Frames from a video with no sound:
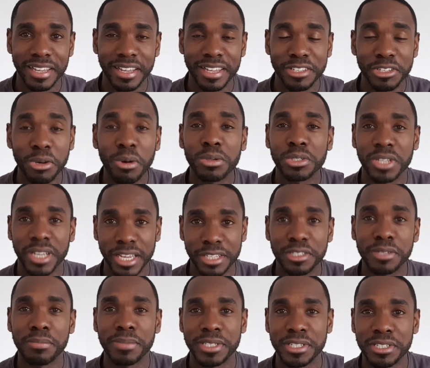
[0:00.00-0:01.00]
you also get
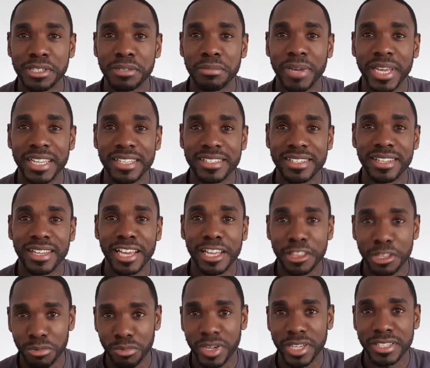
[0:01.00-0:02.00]
to participate in
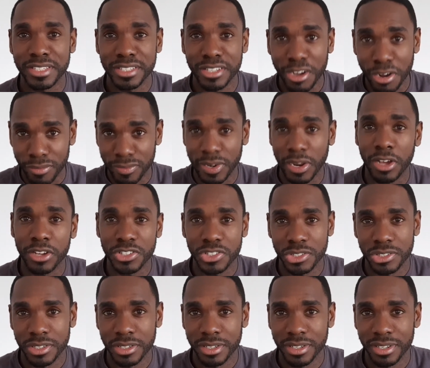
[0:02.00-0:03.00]
the risk of loss.